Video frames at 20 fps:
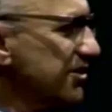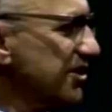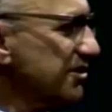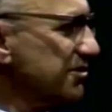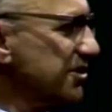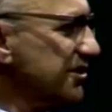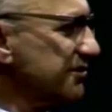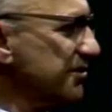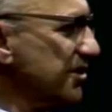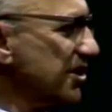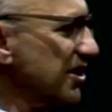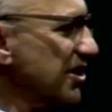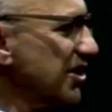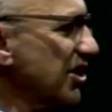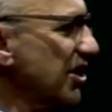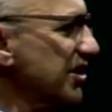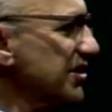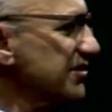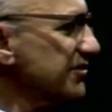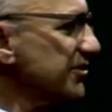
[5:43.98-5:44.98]
But it would have been a
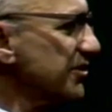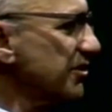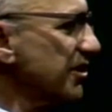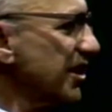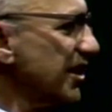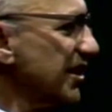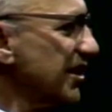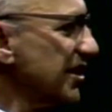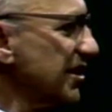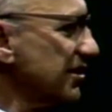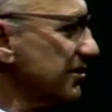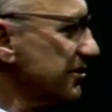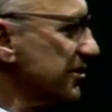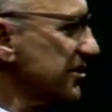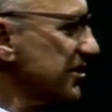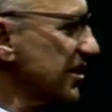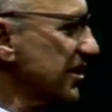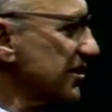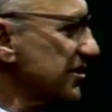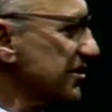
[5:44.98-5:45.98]
garden variety
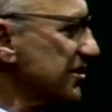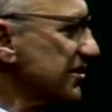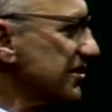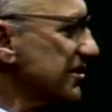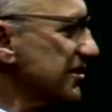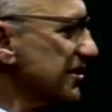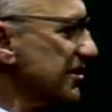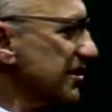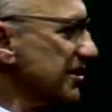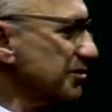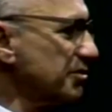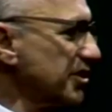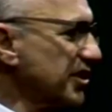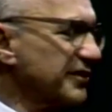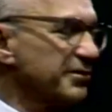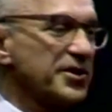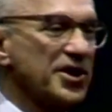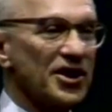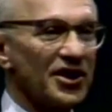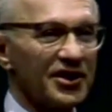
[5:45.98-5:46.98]
recession. It would
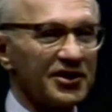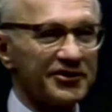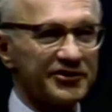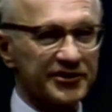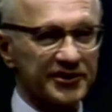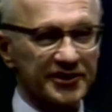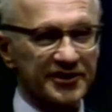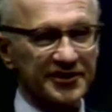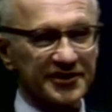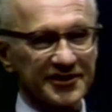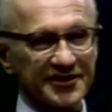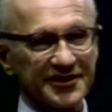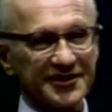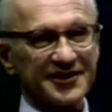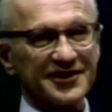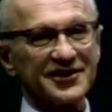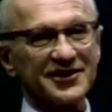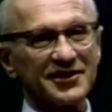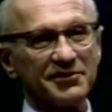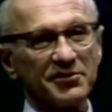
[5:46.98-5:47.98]
have been over
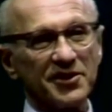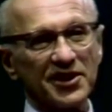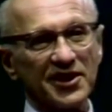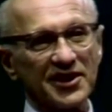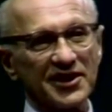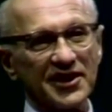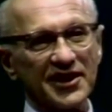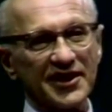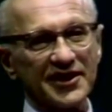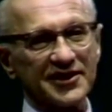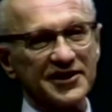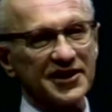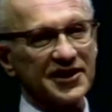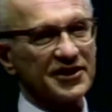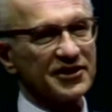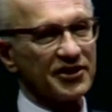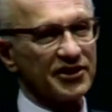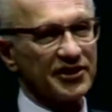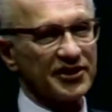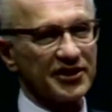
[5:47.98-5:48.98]
in the middle of
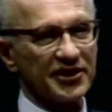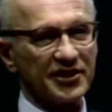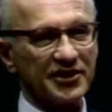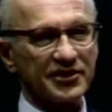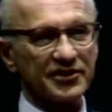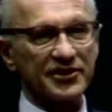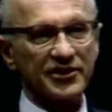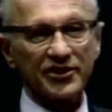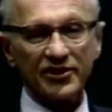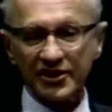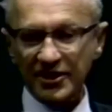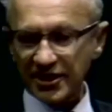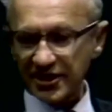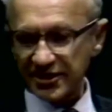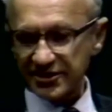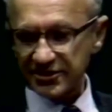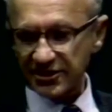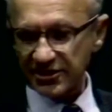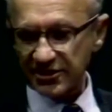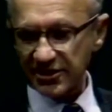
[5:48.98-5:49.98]
1930 or
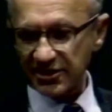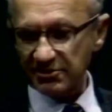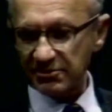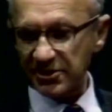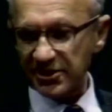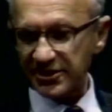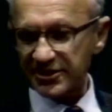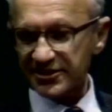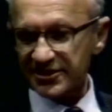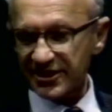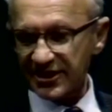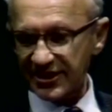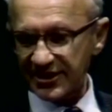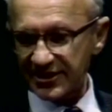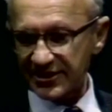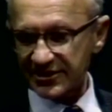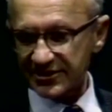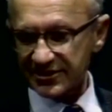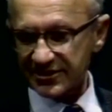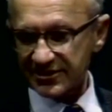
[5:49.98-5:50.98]
early in 31 at the
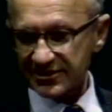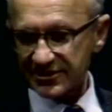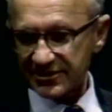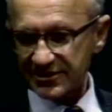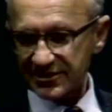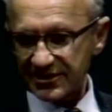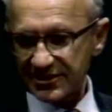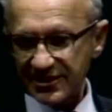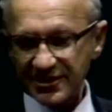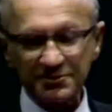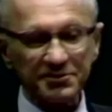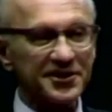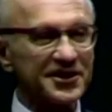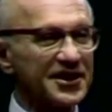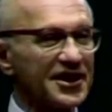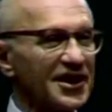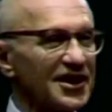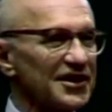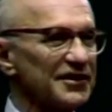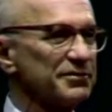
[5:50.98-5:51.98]
latest it would
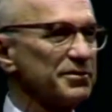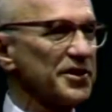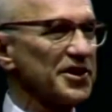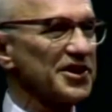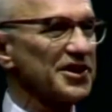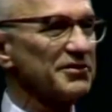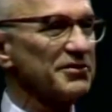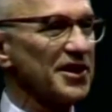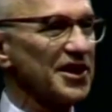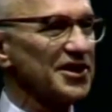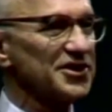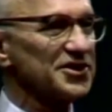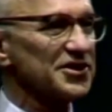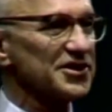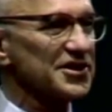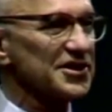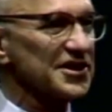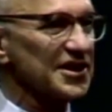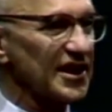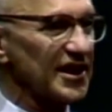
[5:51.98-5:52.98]
not have been the major
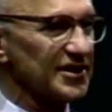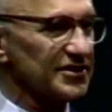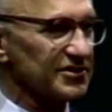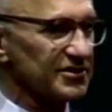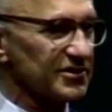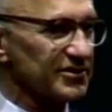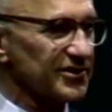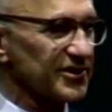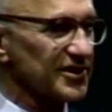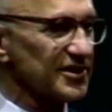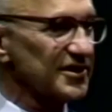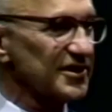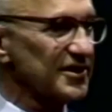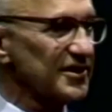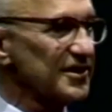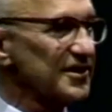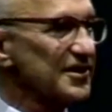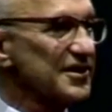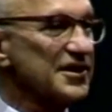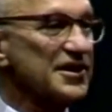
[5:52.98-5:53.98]
catastrophe,
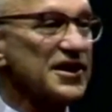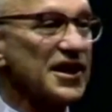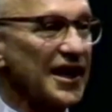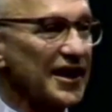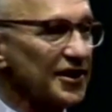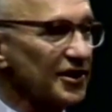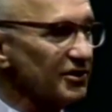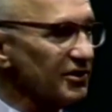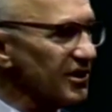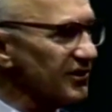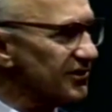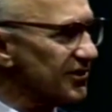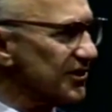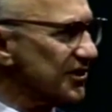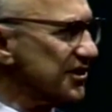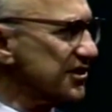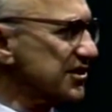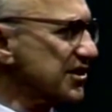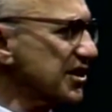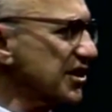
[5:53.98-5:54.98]
not only for
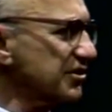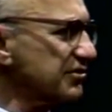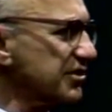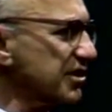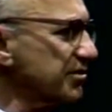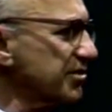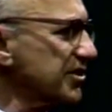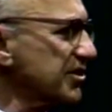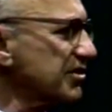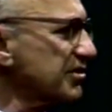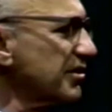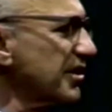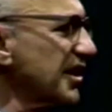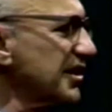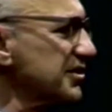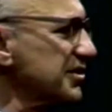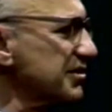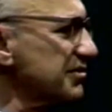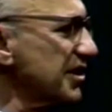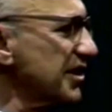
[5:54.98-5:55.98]
this country but
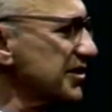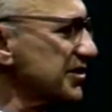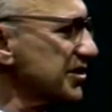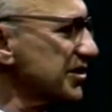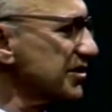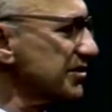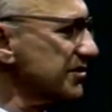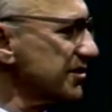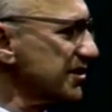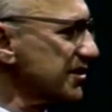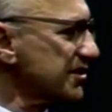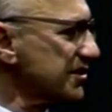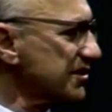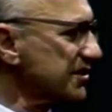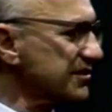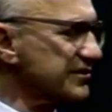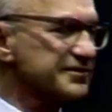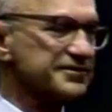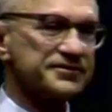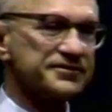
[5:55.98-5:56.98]
throughout the rest of the world.